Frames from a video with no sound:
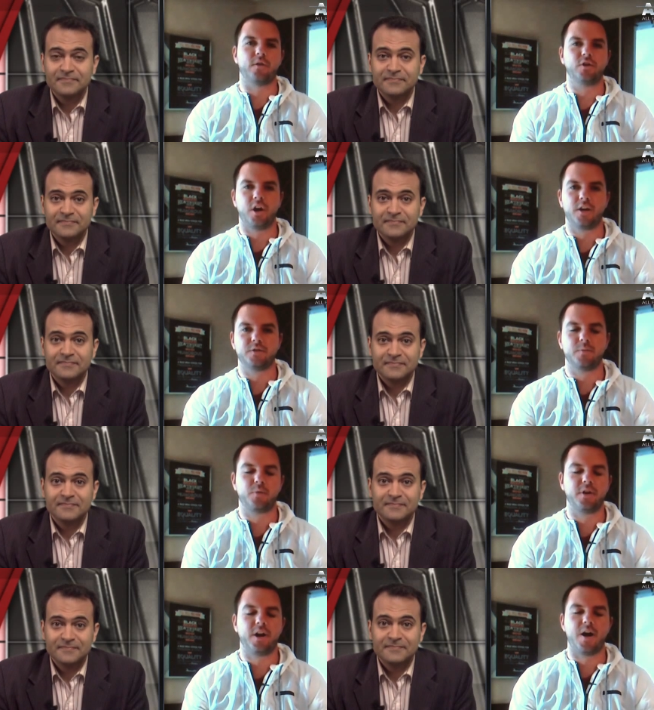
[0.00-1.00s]
Speaker 1: the Jets. It's a
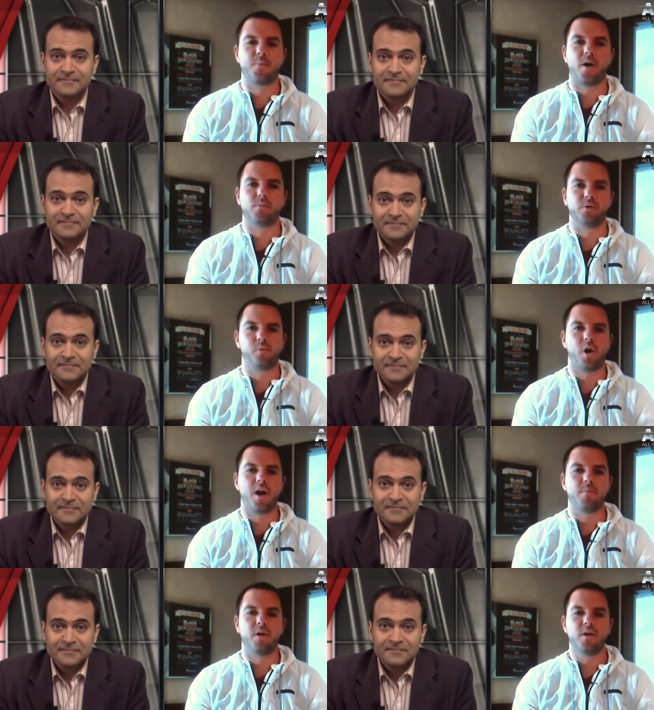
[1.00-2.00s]
pretty high public
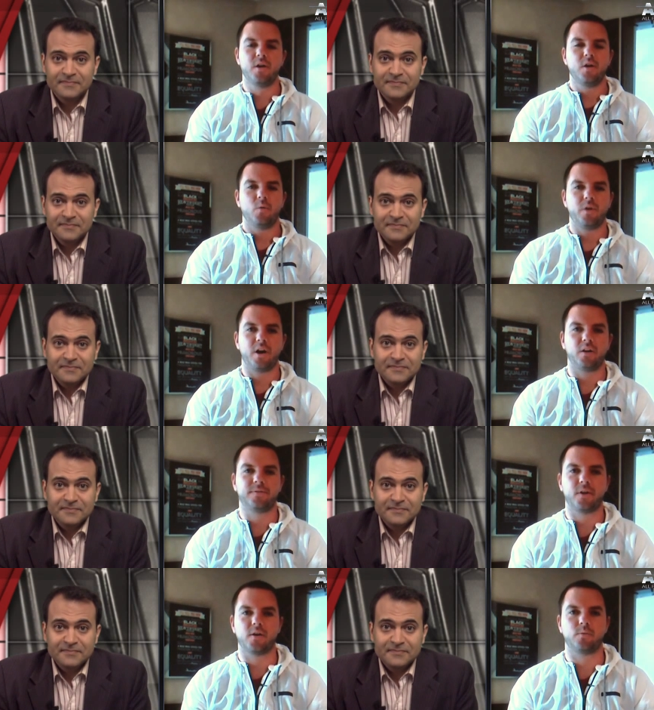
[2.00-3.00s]
play, but we held
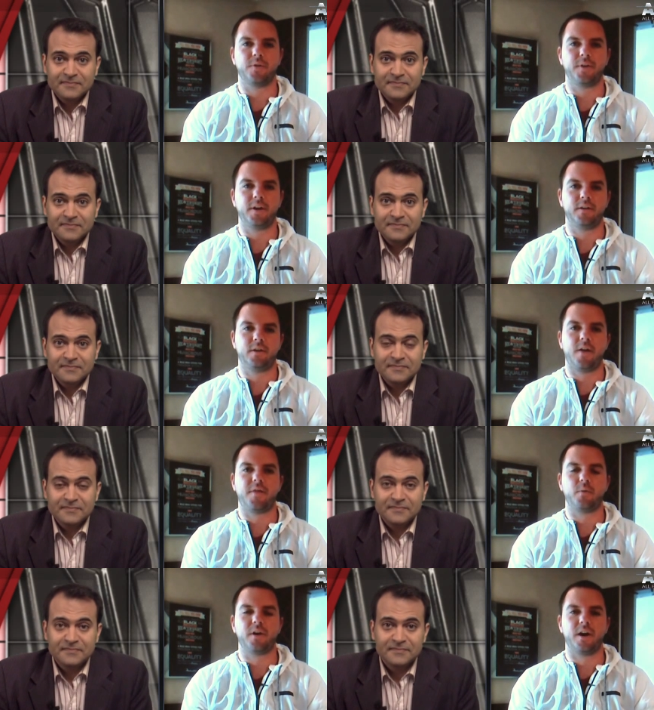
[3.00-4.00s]
firm with it, and I
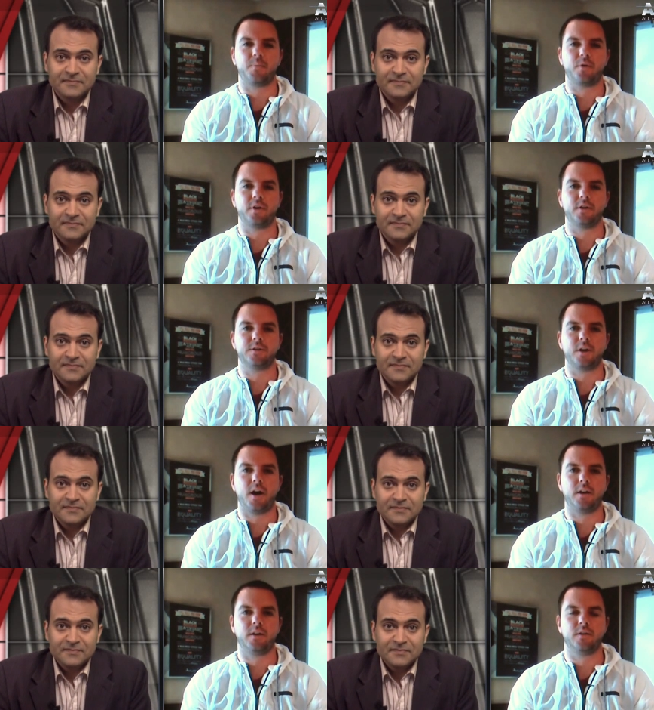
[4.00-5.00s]
think we got a pretty good
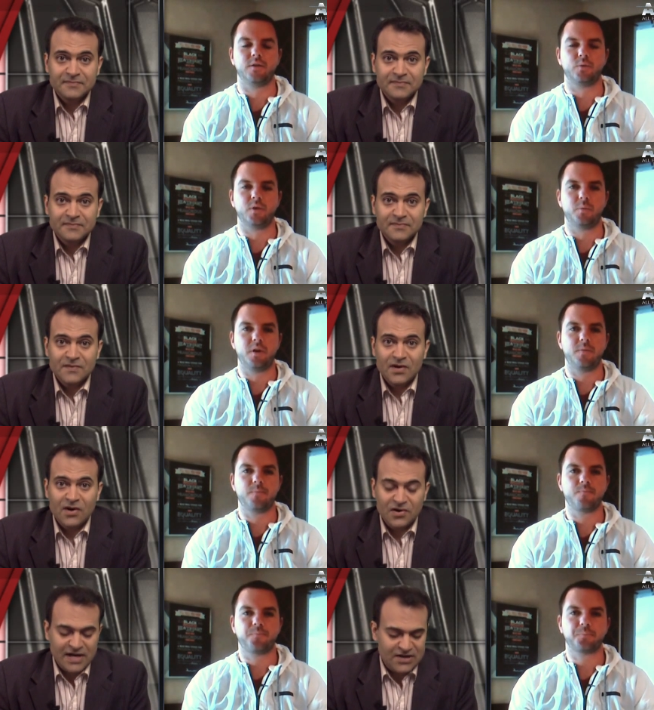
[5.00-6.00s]
sign again this week, Pete.
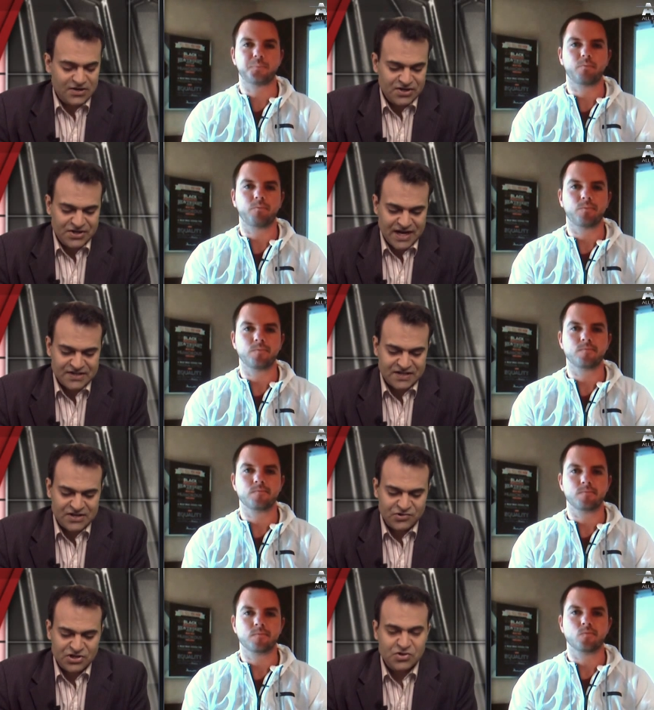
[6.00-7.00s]
Speaker 2: Okay, good. Yes, I
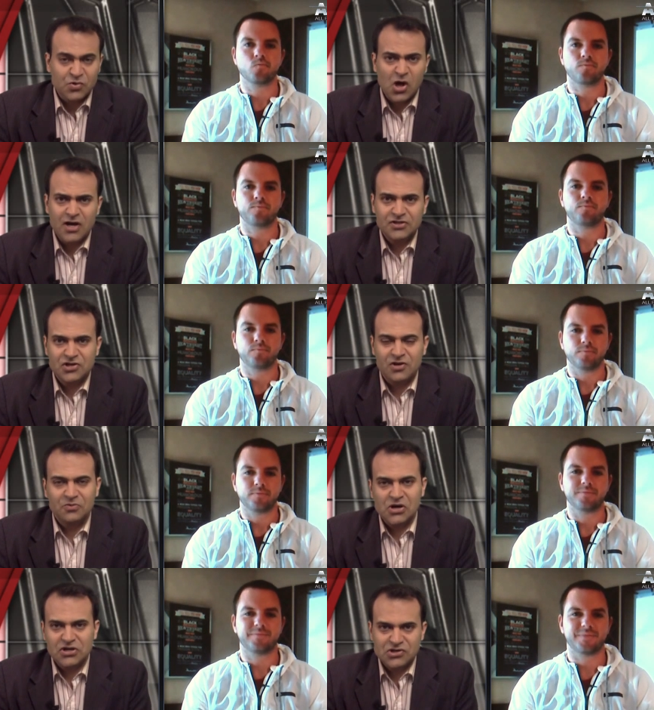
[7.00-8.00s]
trust you. Long-term,
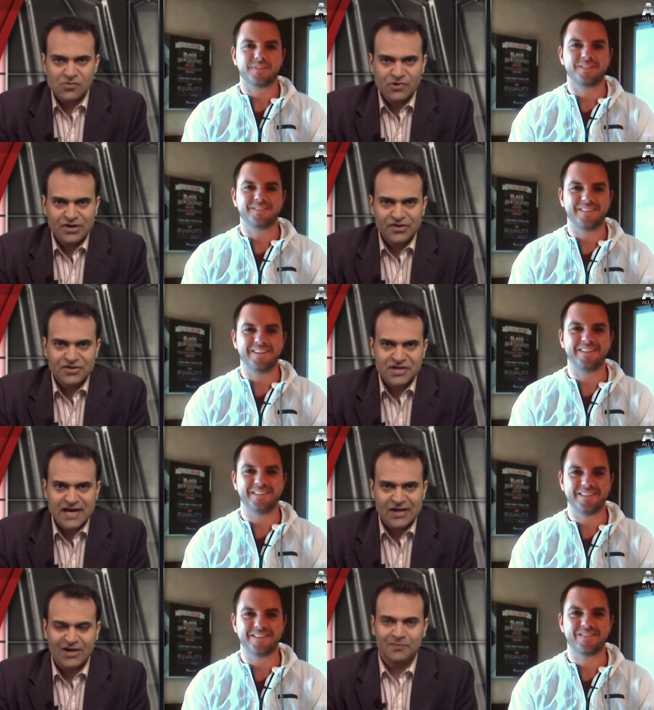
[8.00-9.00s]
long-term winners
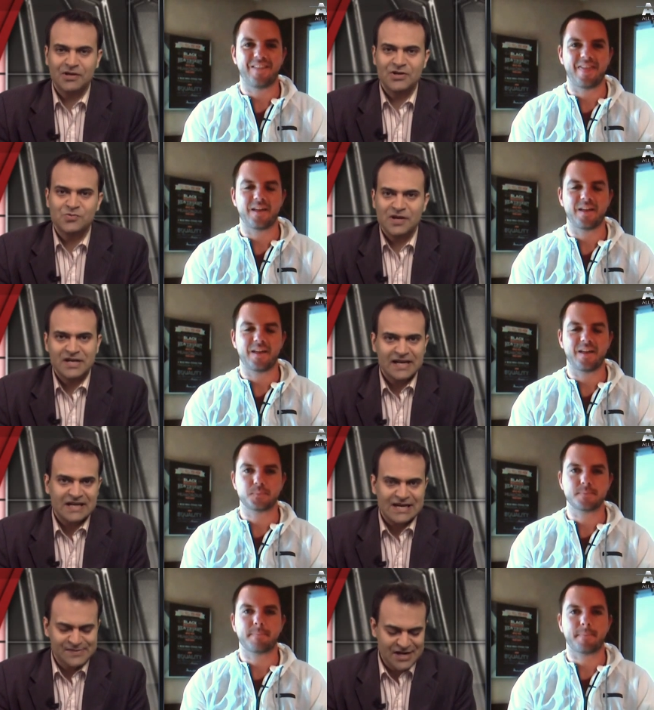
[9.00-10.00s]
at All Plays Win dot
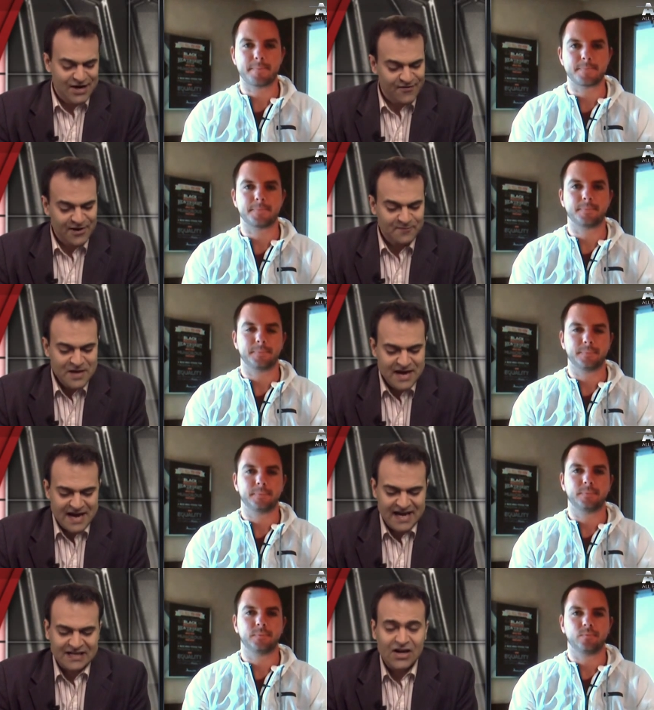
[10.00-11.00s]
com in the N F L
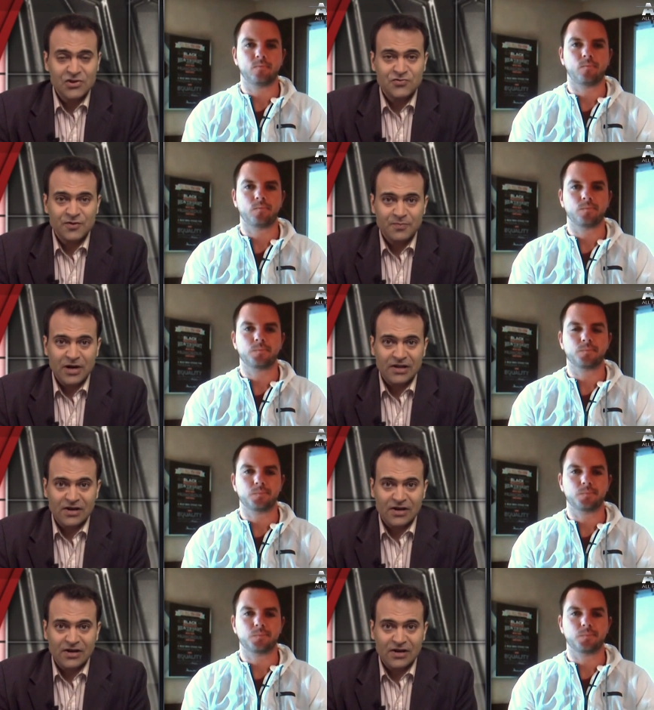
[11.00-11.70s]
and college football.